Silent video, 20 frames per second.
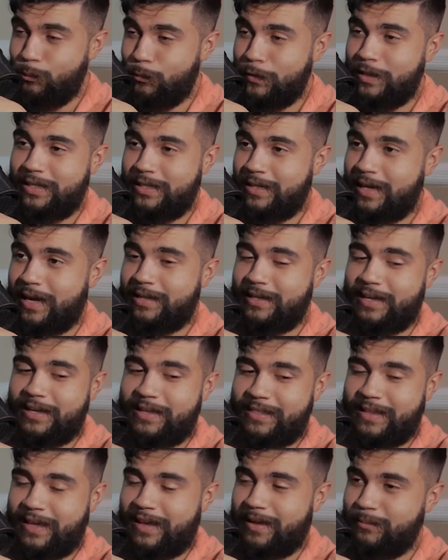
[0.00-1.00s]
really not
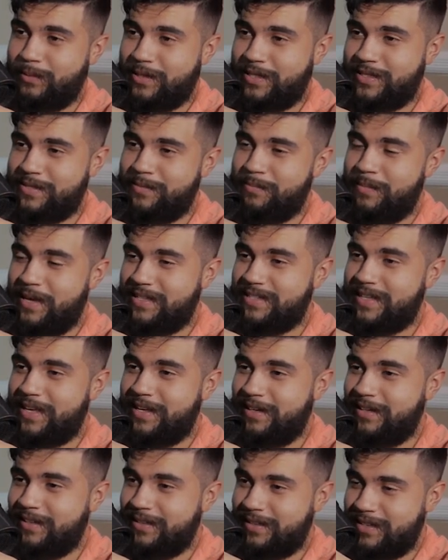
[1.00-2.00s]
like that because oh, it makes
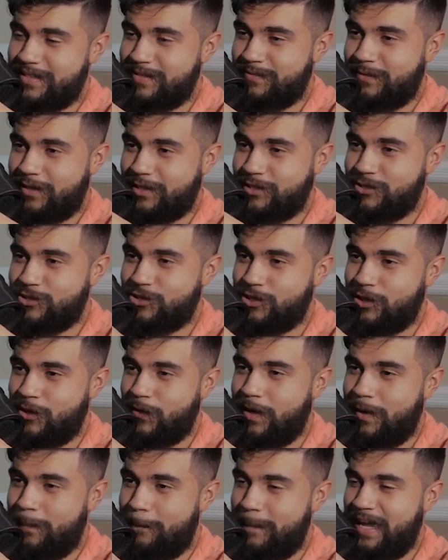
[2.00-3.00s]
editing this fucking
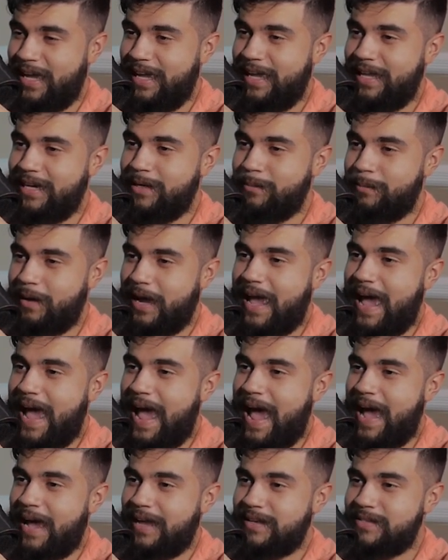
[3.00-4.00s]
show a pain in my
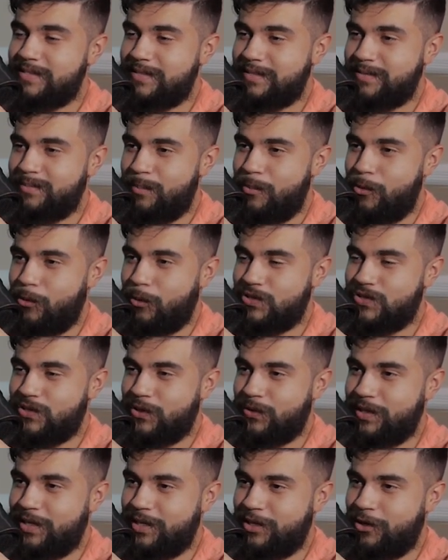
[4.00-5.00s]
ass okay. more
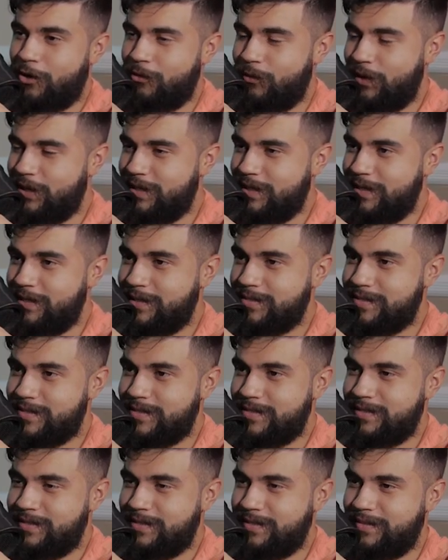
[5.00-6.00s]
so than it already
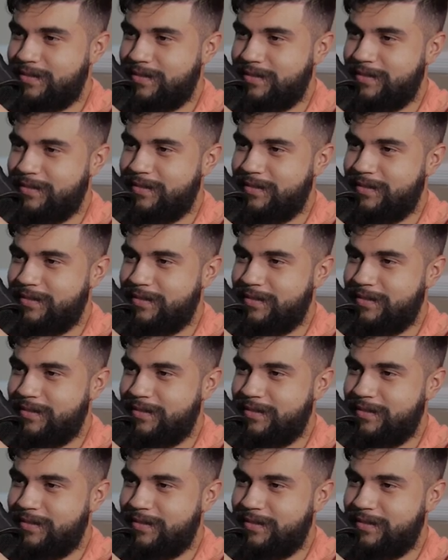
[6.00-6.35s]
is. Damn.